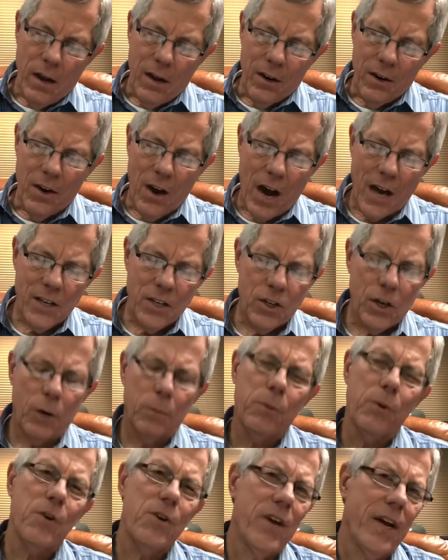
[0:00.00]
God's our
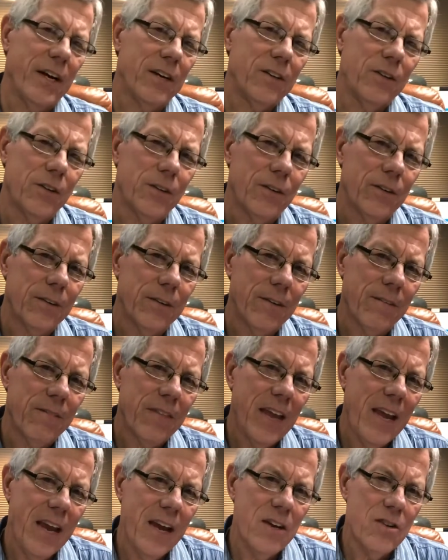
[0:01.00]
protector.
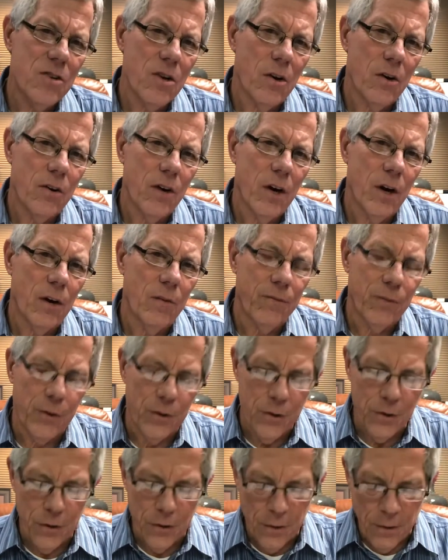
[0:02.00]
He's our
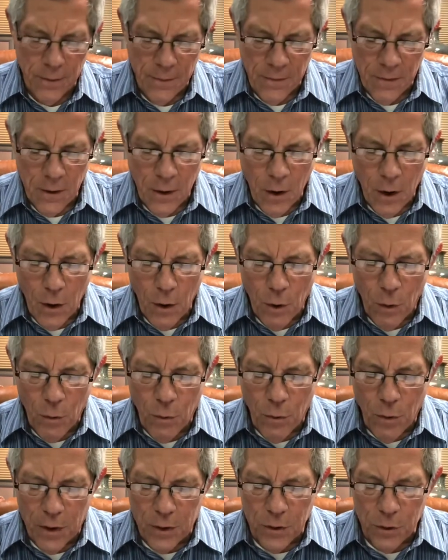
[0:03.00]
comforter.
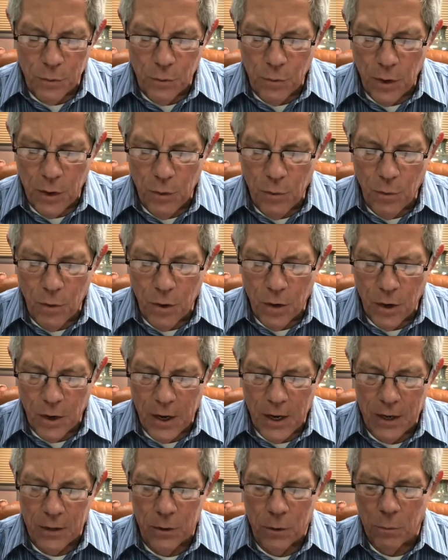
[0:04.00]
Whether we
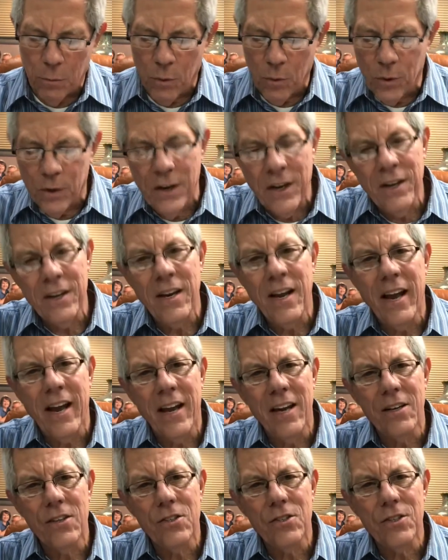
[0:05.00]
work in the morning
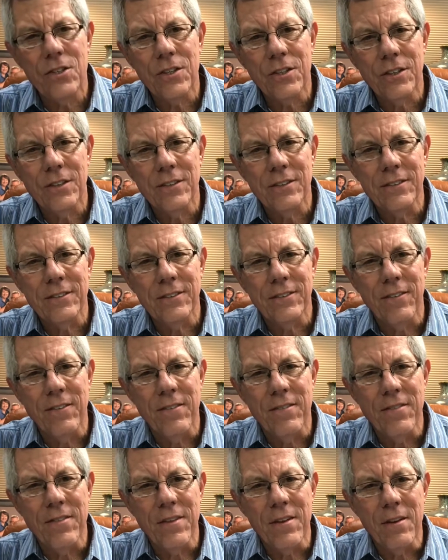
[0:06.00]
days
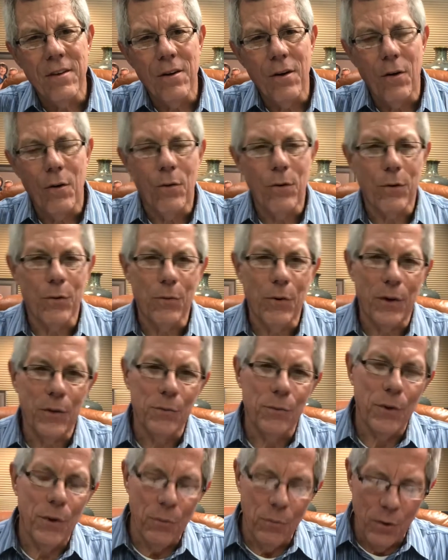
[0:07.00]
or whether
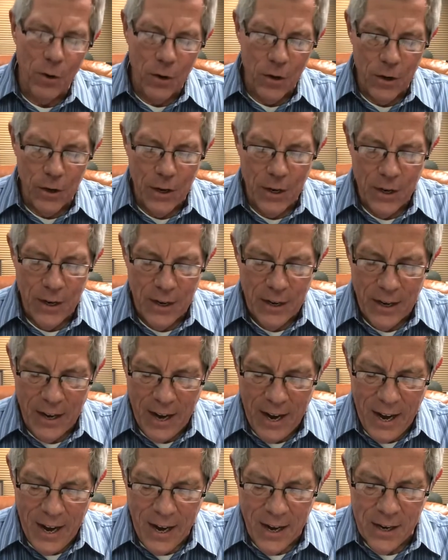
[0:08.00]
we work
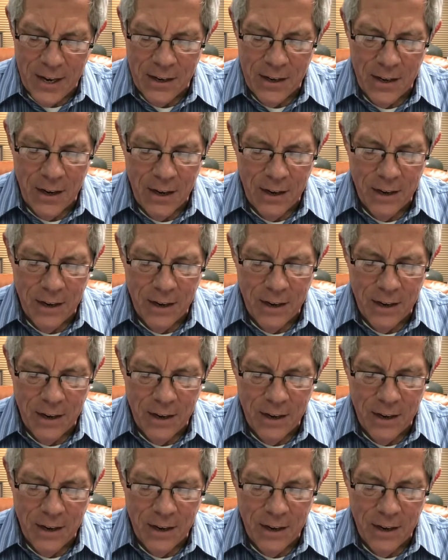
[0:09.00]
in,